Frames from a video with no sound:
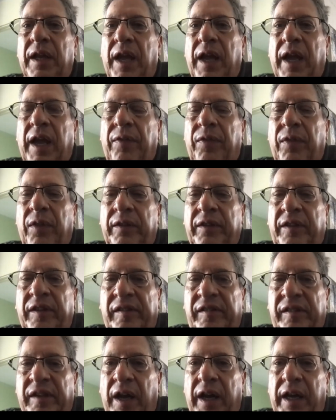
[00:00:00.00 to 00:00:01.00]
and the
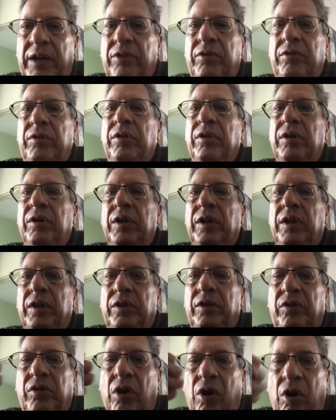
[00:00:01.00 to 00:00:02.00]
desire
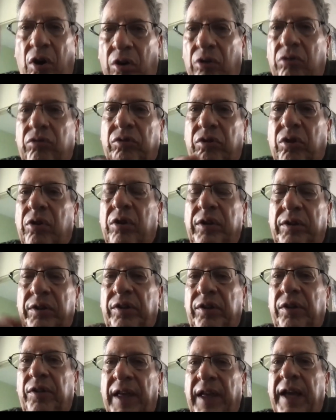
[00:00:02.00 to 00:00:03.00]
to hold on
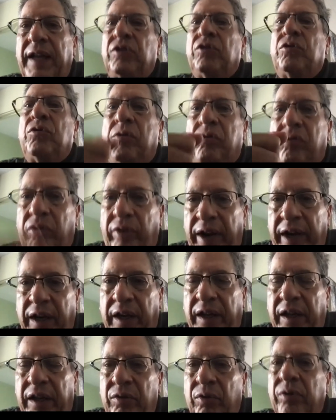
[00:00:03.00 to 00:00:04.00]
to that
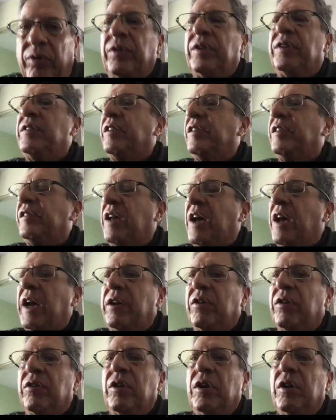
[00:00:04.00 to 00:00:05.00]
Ukrainian, or the
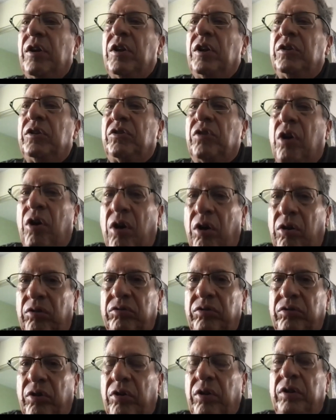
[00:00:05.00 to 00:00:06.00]
desire to
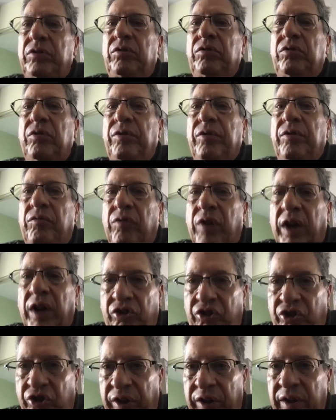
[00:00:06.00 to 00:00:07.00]
hold on to the
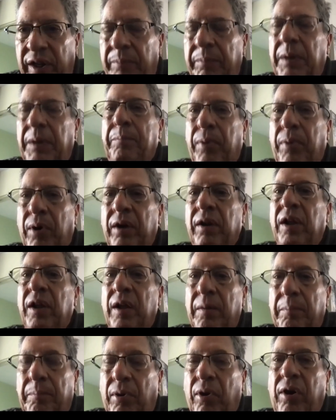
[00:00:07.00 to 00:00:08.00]
Russian. I mean,
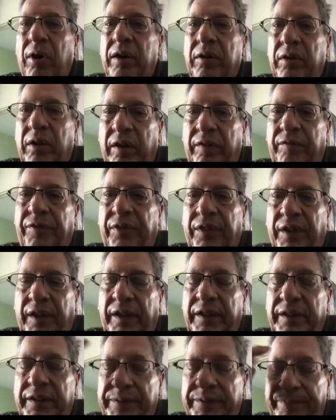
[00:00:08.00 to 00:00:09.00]
part of
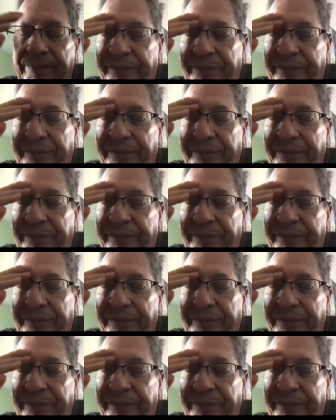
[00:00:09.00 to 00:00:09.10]
the